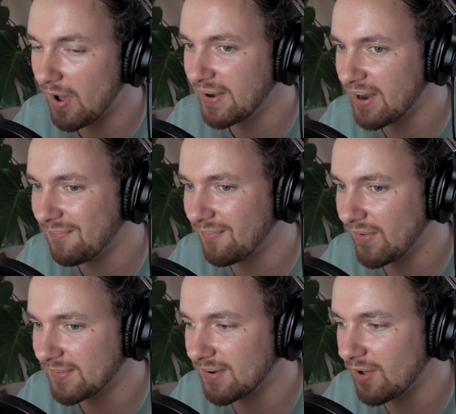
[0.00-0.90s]
enough of
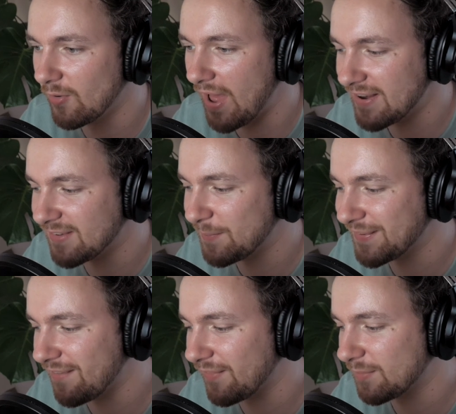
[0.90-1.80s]
it to know any
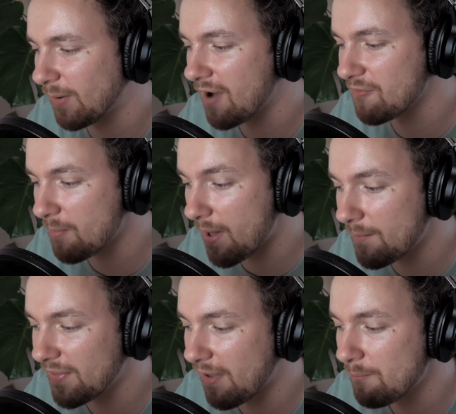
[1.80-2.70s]
specifics, but I
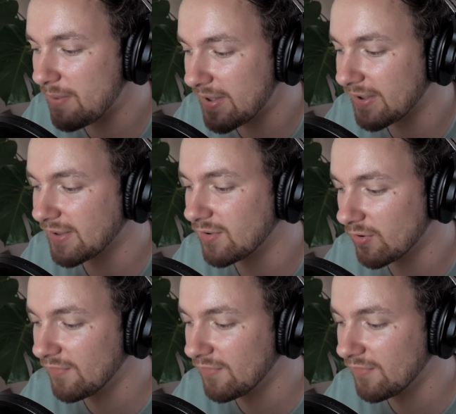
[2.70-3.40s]
remember them being good